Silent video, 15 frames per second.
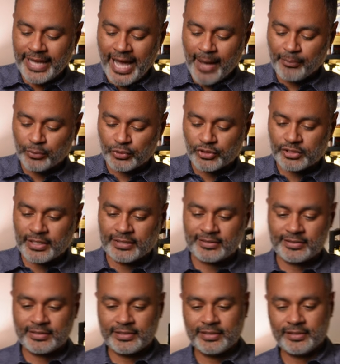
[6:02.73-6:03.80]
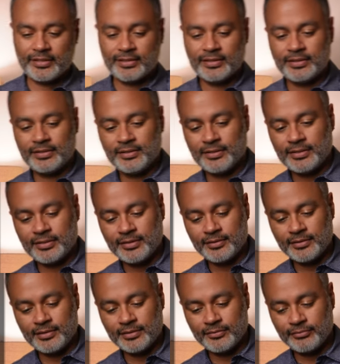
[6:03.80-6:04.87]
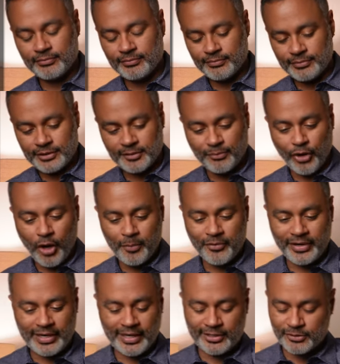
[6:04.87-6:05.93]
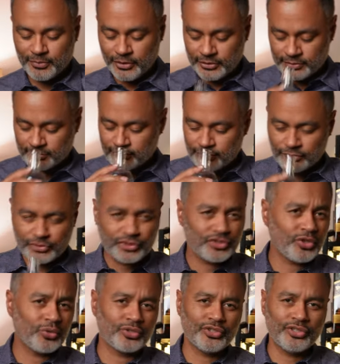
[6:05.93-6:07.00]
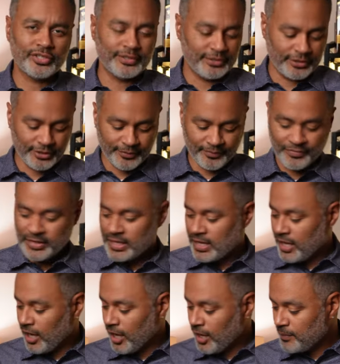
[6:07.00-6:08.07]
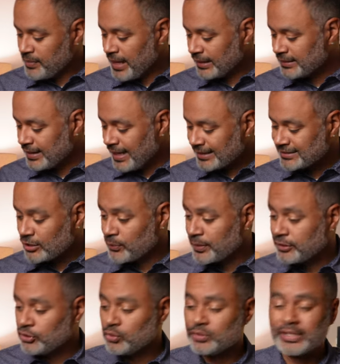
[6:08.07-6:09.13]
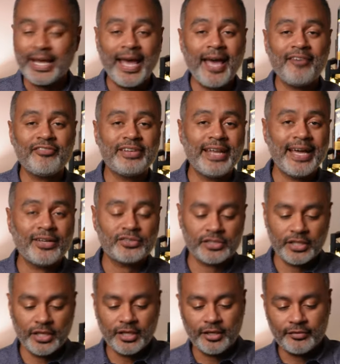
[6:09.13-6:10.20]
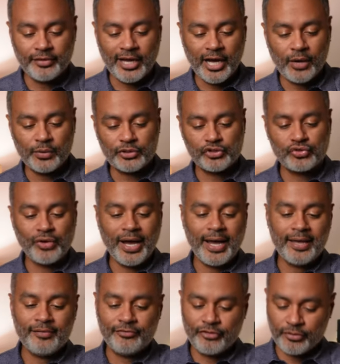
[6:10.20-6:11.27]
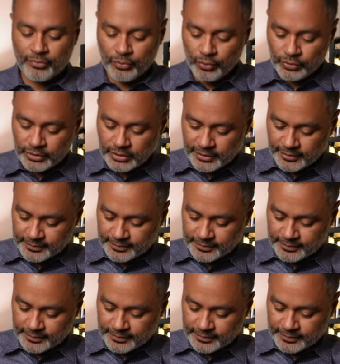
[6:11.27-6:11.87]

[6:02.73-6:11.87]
apple scents in the, uh, in the, in the, in the, the apartment right now. It smells so good, you know? Um, now, the next thing we're gonna do is a half an ounce of our dry vermouth